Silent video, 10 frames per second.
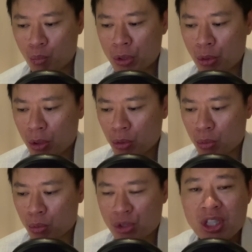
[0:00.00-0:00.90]
We don't want
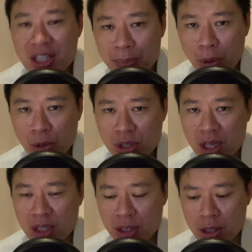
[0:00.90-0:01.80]
to see the
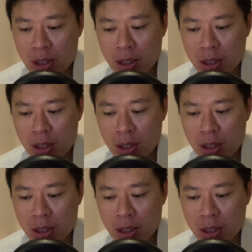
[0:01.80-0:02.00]
process.